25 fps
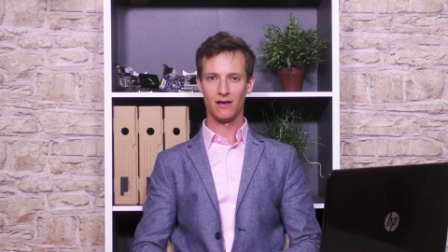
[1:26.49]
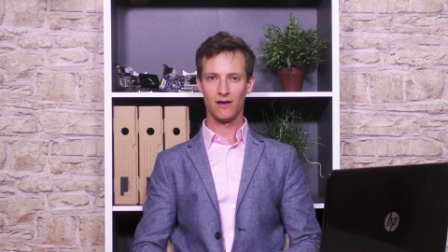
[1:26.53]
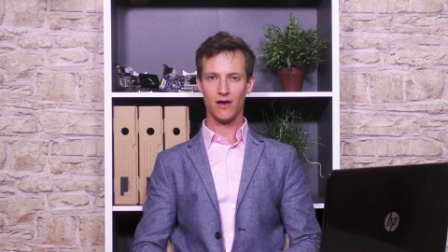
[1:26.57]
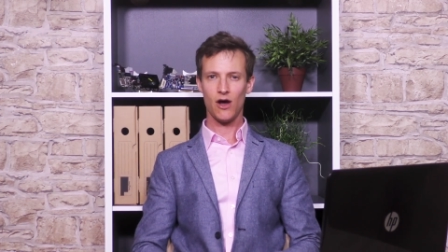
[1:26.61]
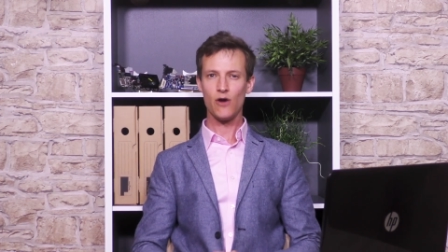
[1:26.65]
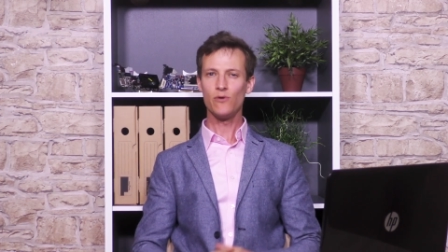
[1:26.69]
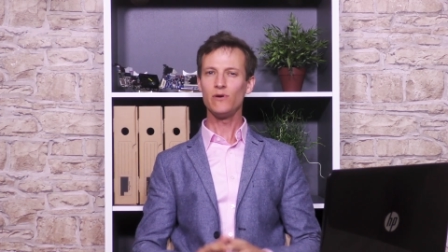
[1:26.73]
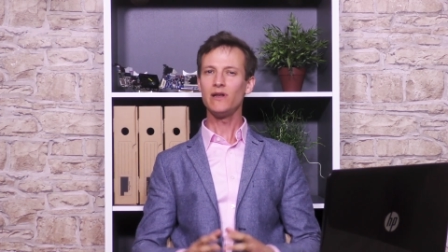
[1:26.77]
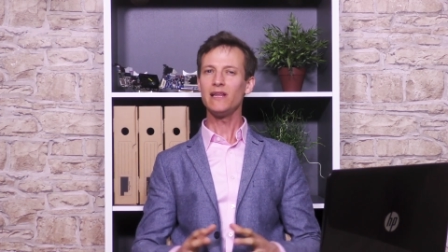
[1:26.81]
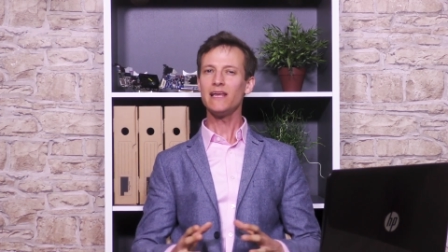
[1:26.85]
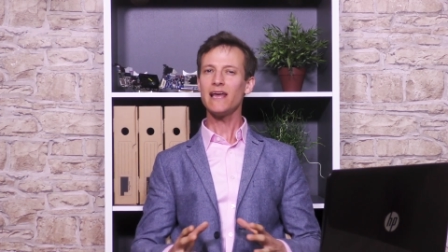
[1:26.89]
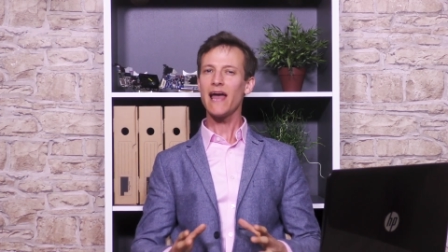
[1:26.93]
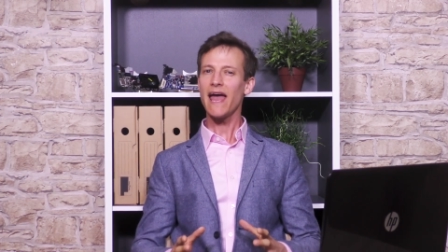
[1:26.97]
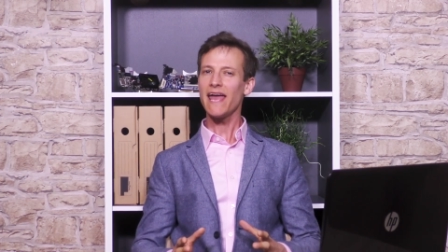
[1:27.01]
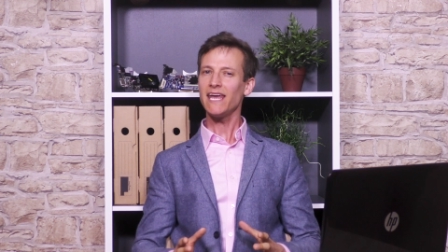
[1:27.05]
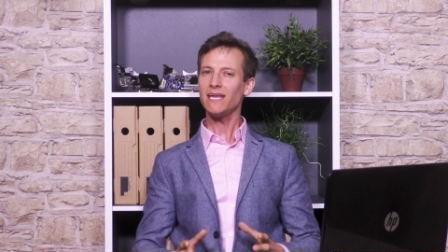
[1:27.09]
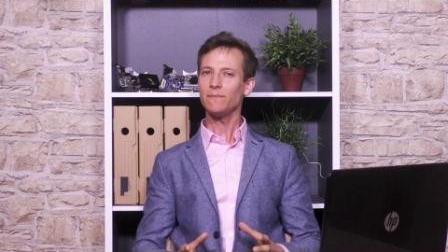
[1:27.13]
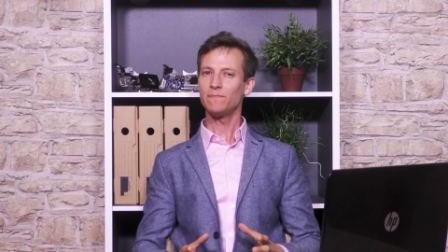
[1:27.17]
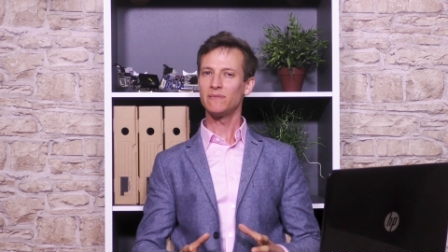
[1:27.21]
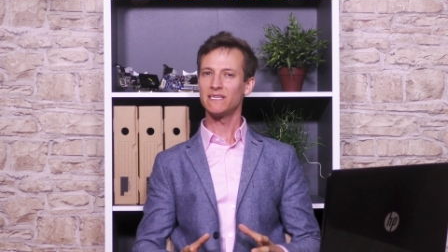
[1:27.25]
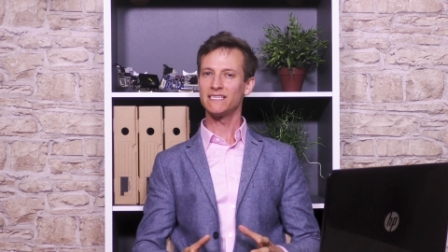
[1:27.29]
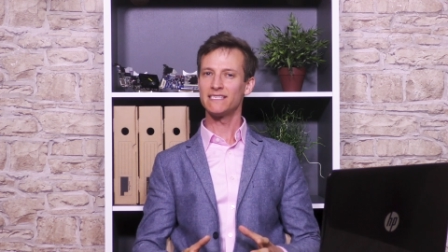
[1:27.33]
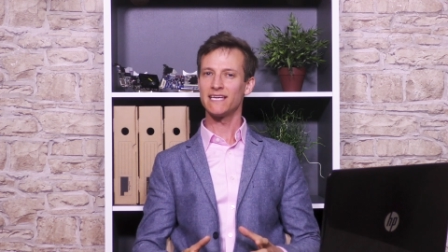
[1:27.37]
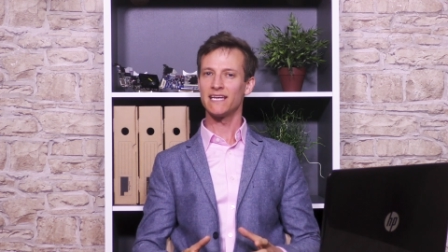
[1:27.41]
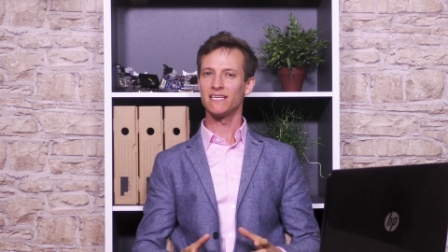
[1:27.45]
Only
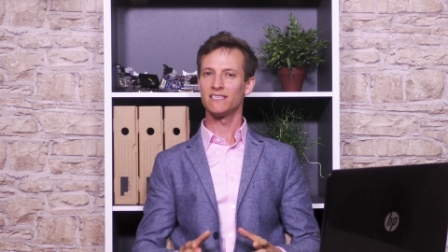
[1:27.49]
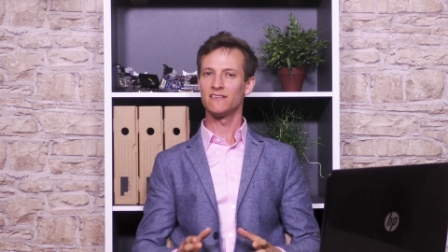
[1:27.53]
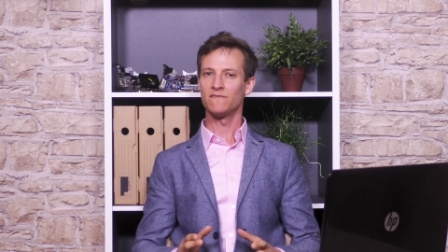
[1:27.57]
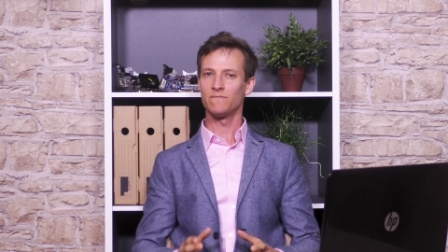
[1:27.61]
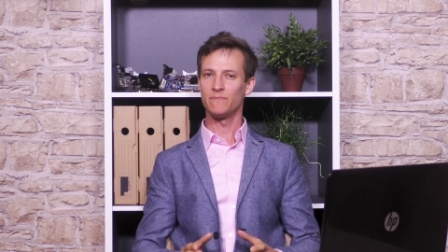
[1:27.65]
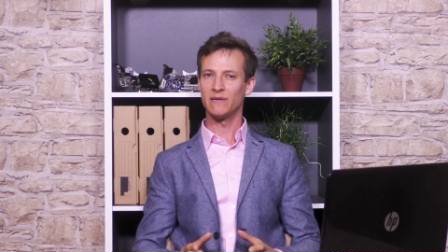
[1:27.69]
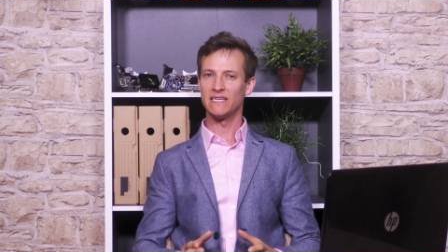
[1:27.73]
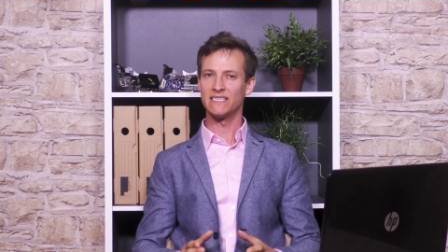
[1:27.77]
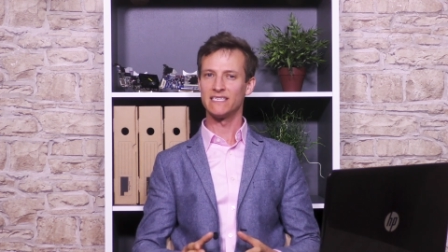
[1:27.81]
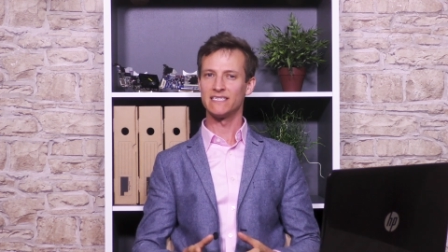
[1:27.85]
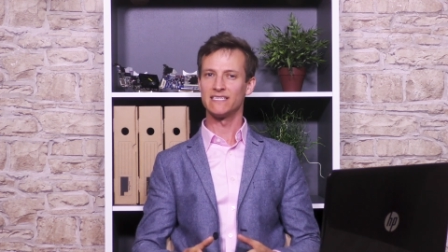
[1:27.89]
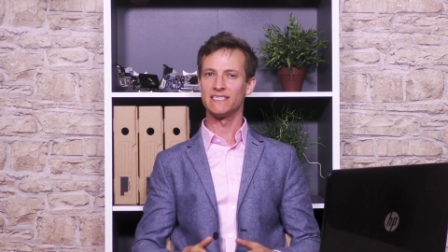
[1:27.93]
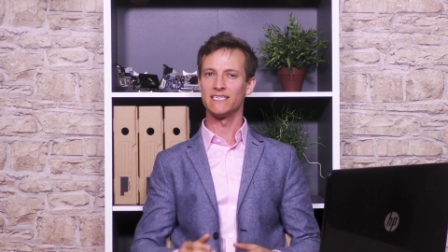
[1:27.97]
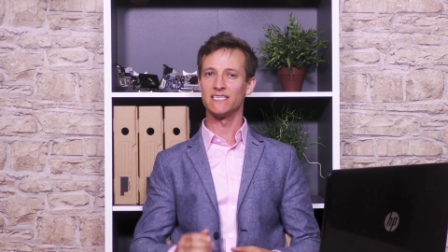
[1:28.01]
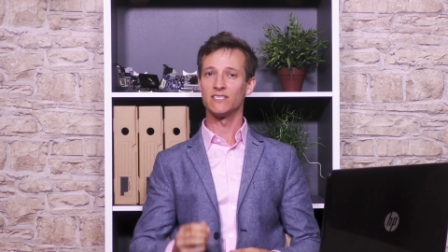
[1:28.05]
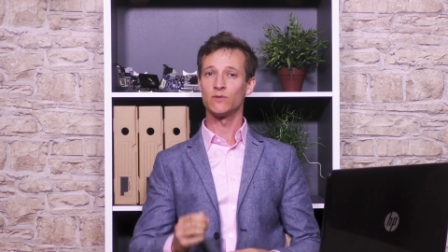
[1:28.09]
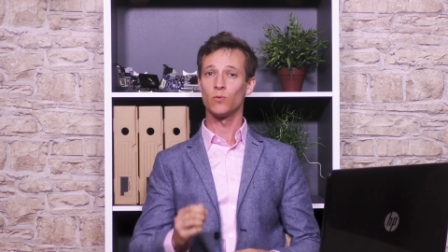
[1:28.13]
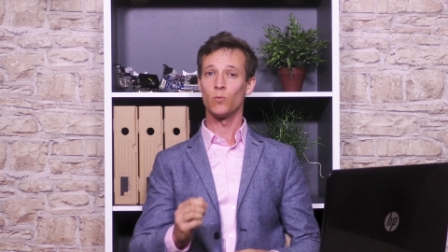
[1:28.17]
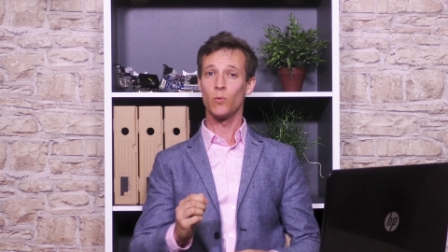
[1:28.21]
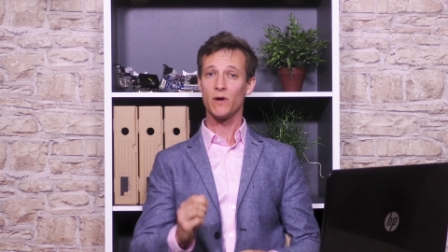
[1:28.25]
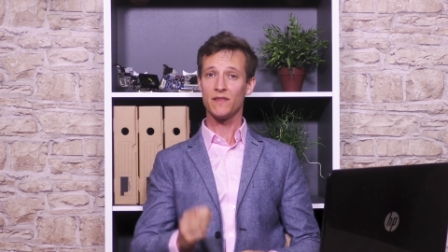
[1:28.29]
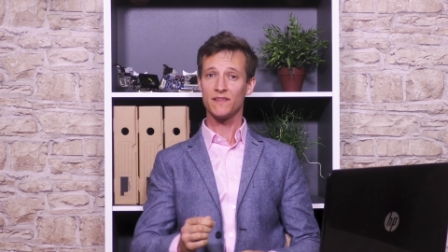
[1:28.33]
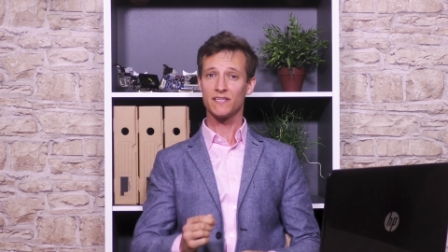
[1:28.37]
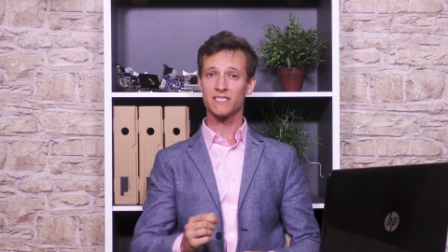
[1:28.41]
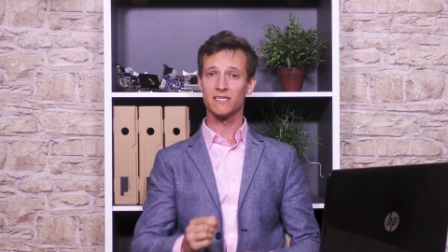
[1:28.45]
8% of businesses with